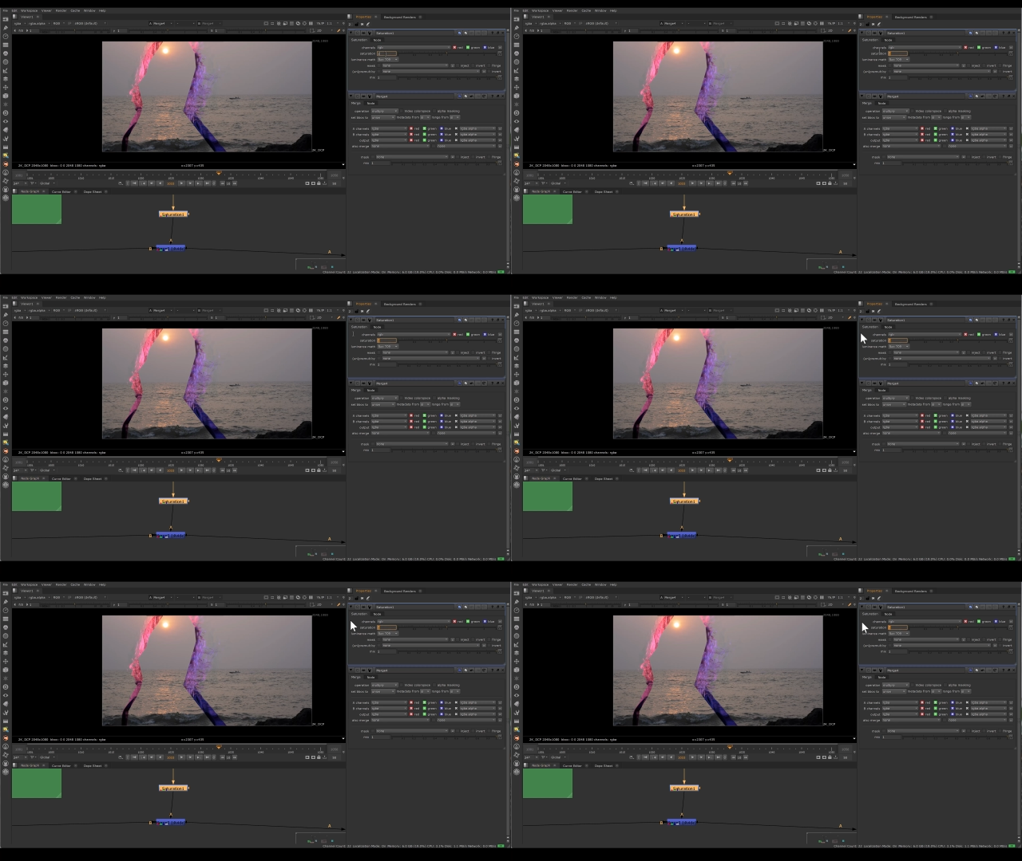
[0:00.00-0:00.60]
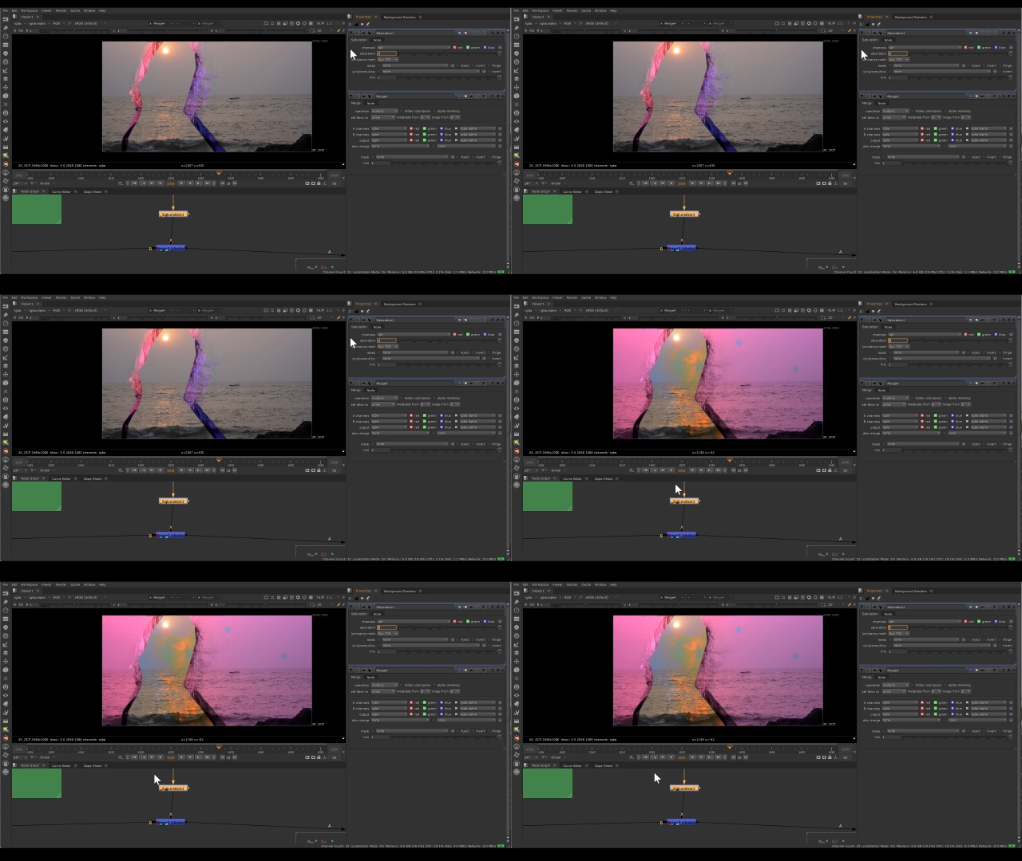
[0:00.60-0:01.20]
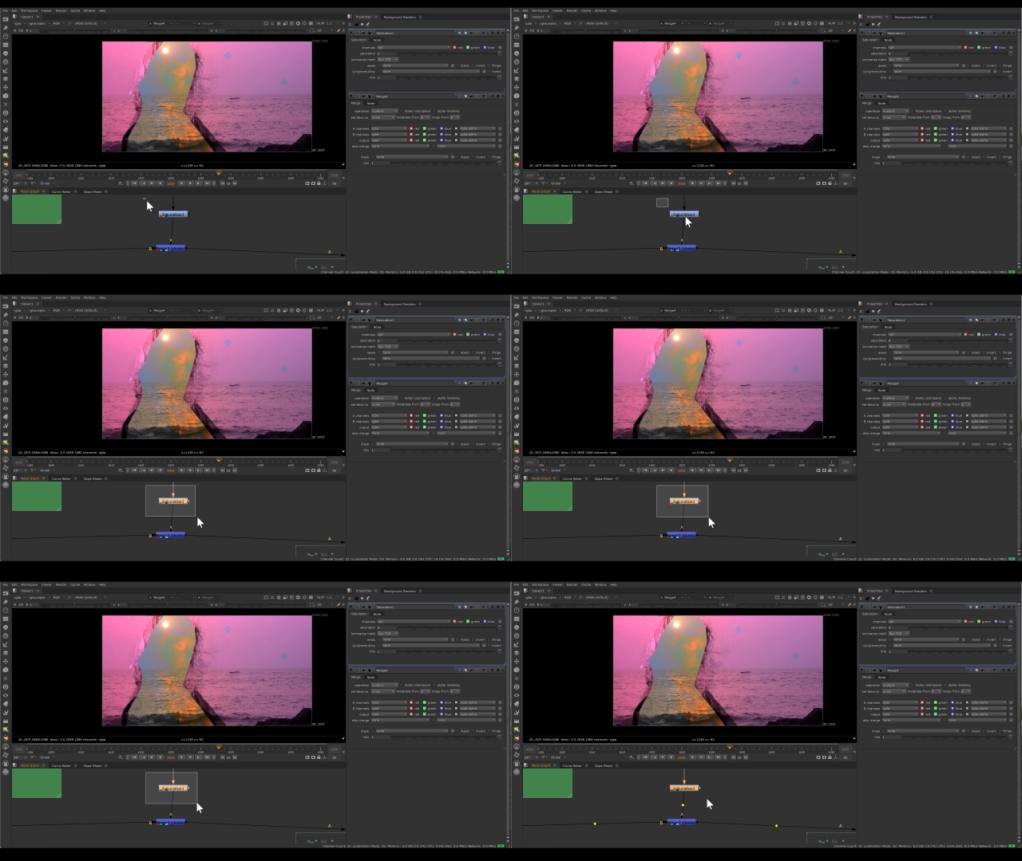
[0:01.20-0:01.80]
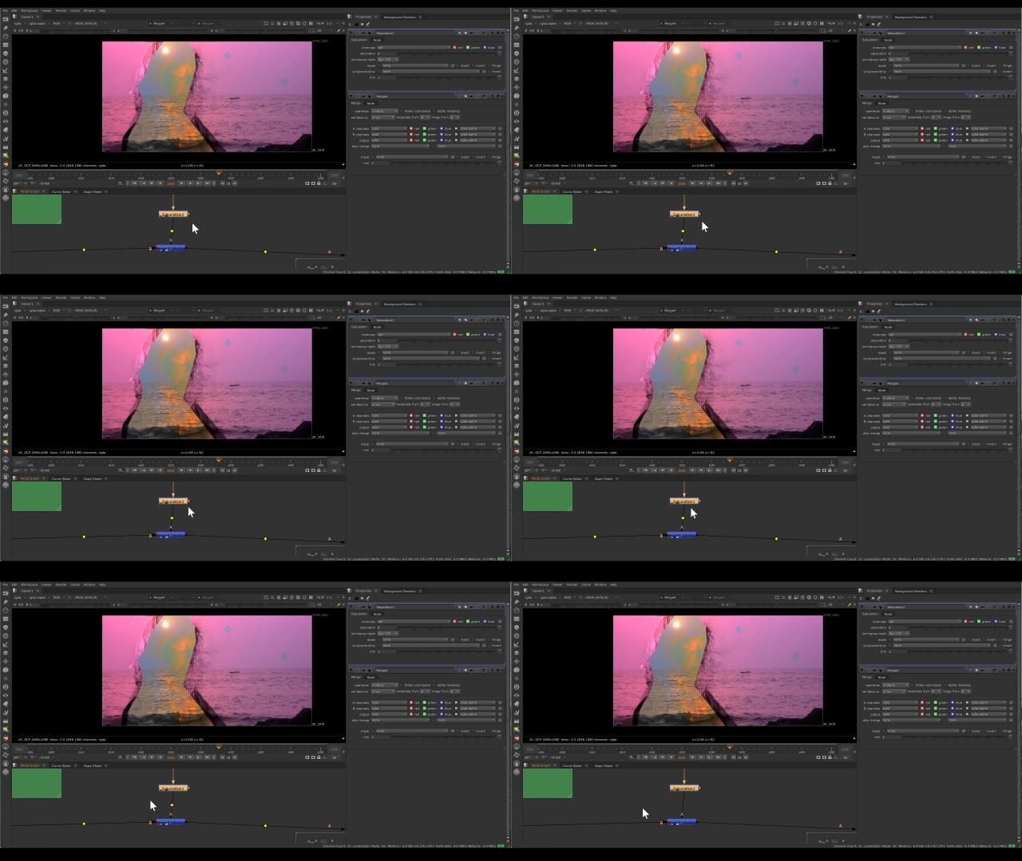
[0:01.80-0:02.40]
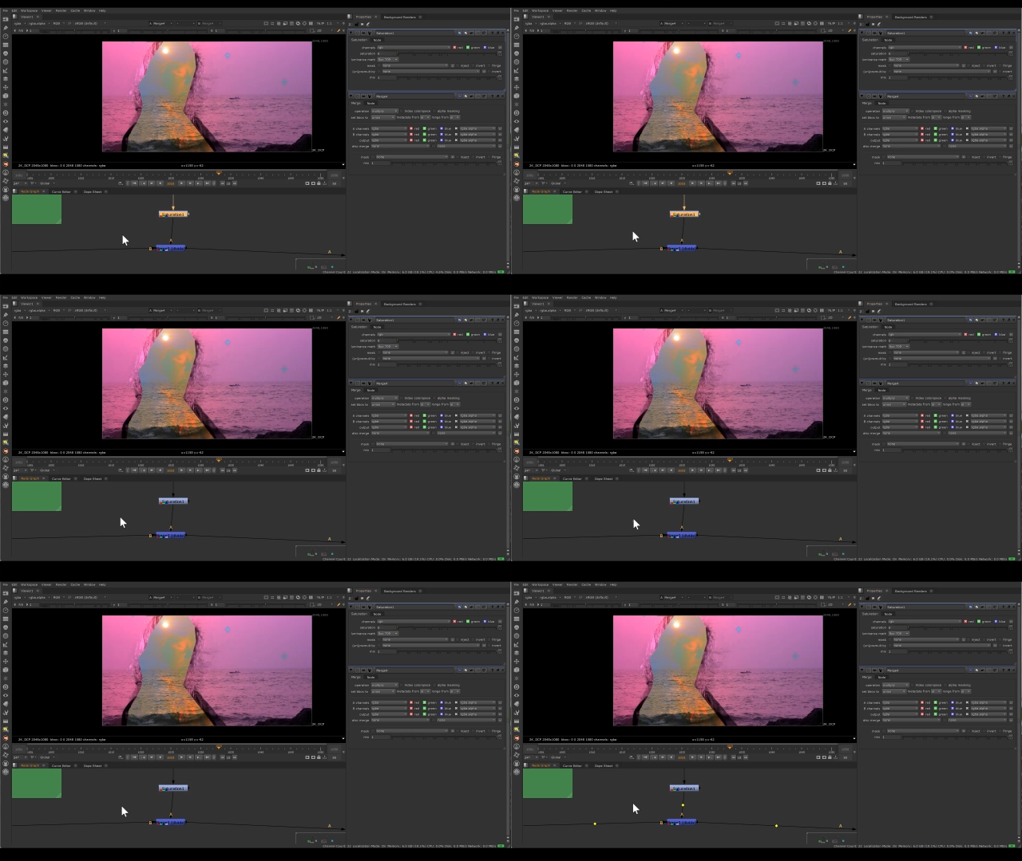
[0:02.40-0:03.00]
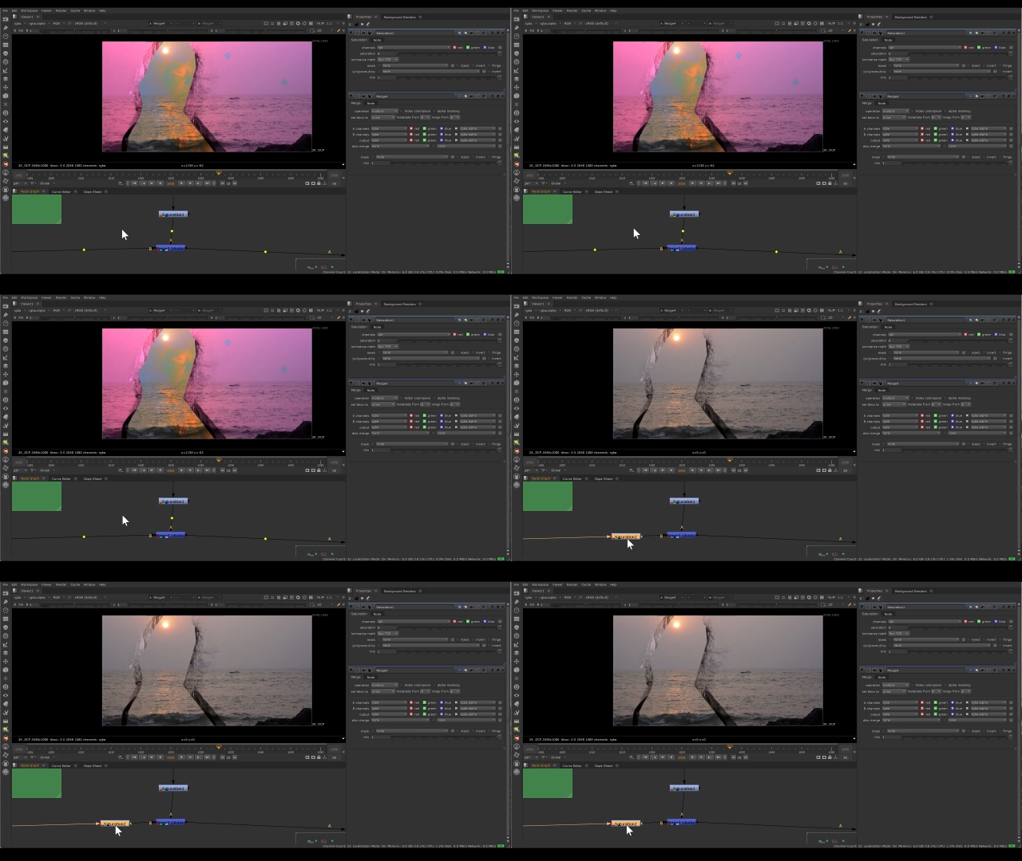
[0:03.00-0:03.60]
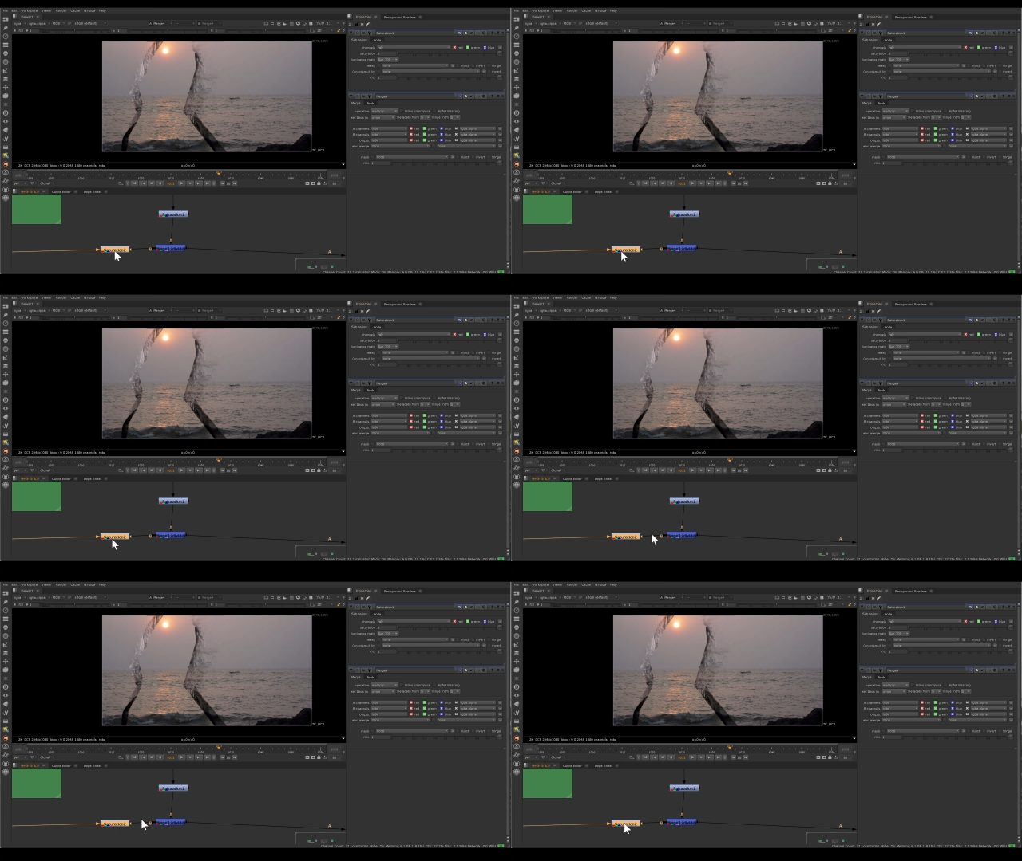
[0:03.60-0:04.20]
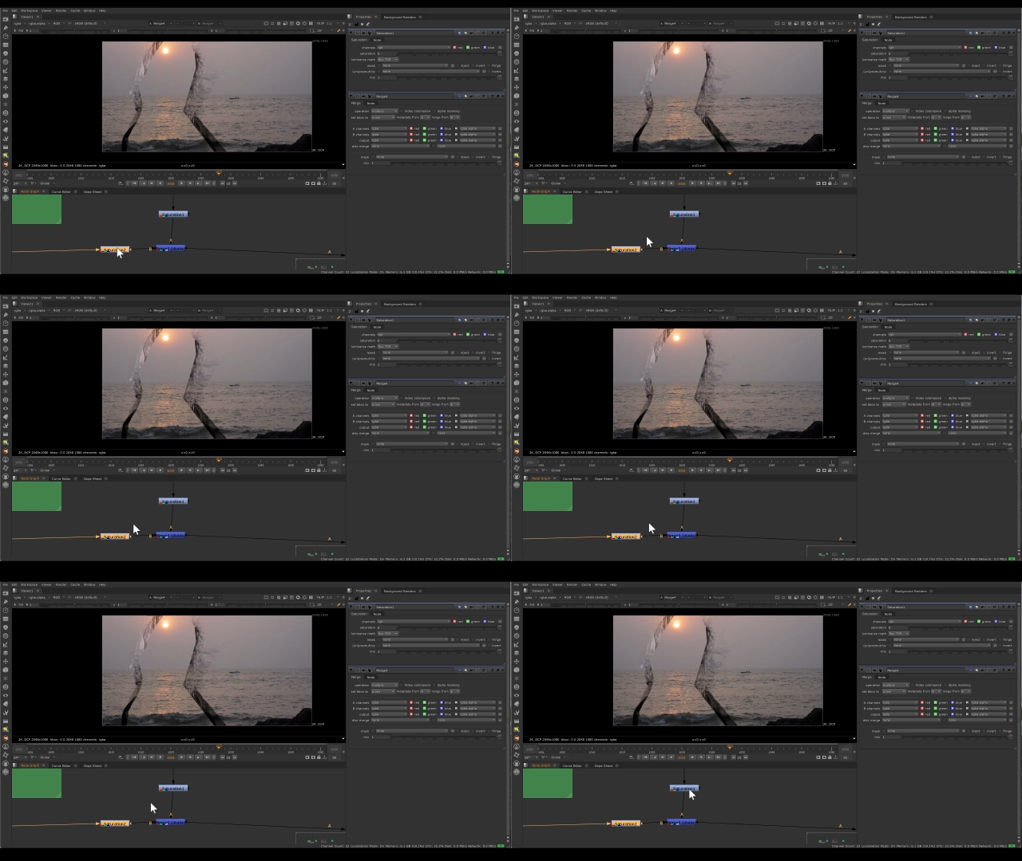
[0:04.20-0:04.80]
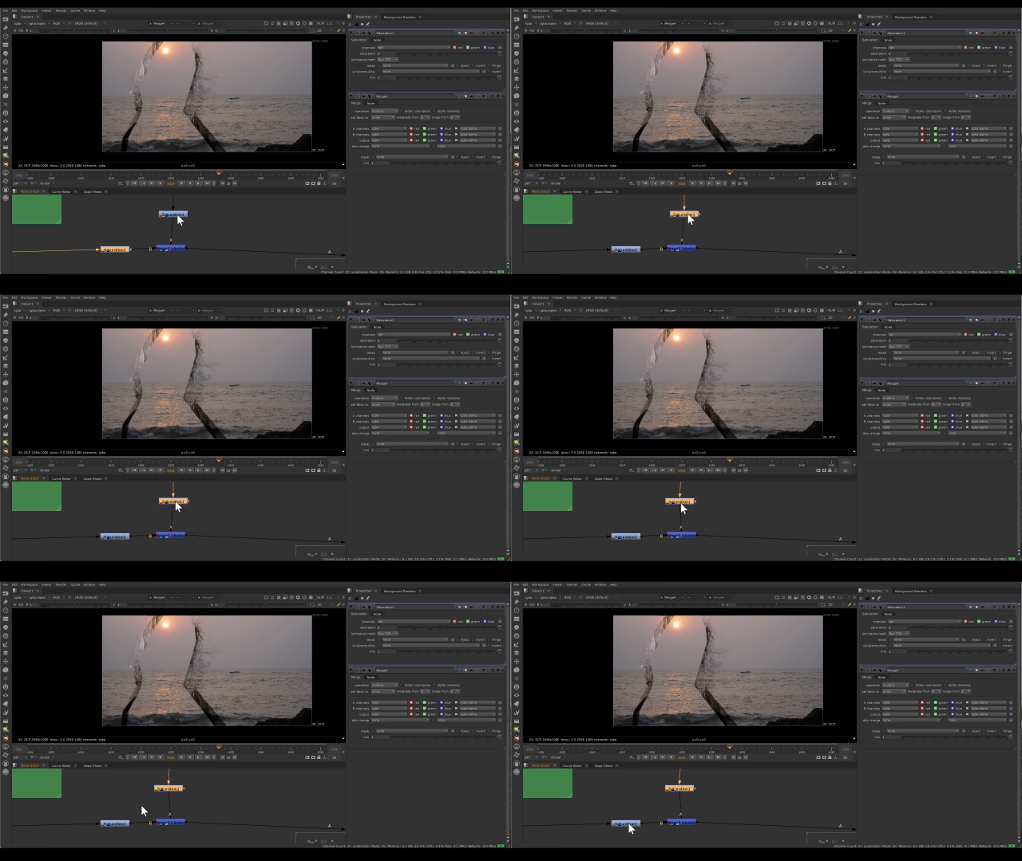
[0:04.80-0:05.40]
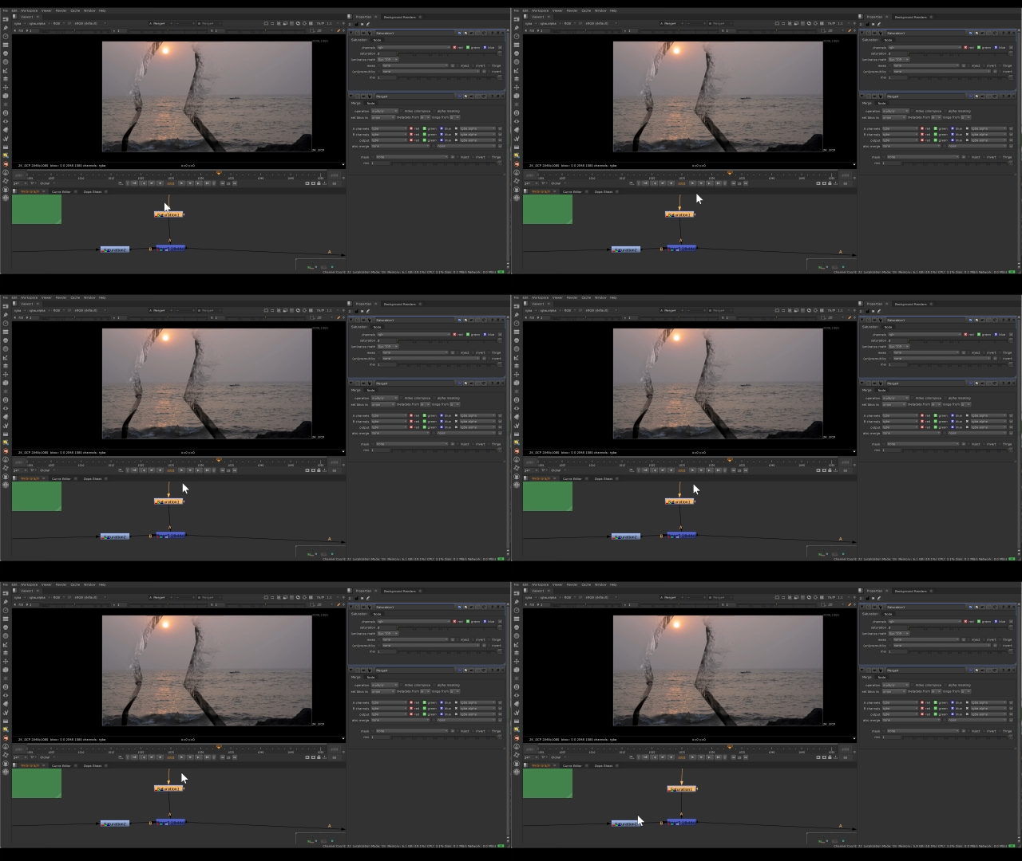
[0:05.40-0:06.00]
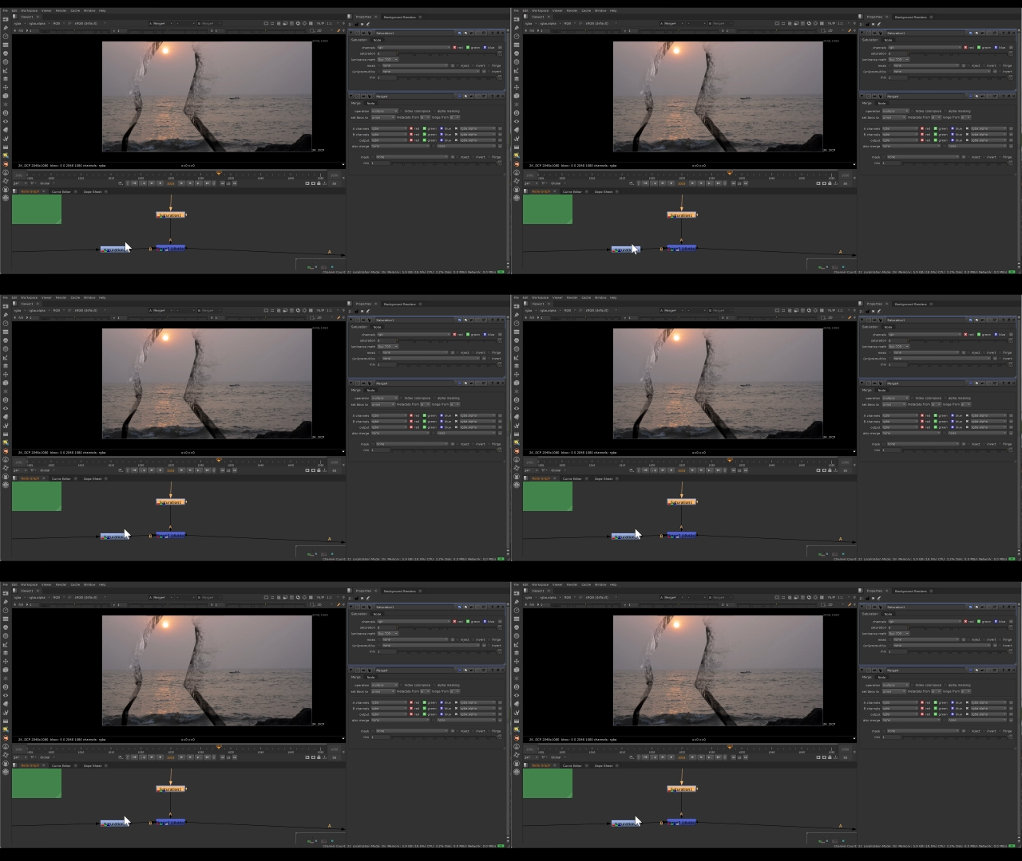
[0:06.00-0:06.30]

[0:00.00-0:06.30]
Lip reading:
[unreadable: no face in view]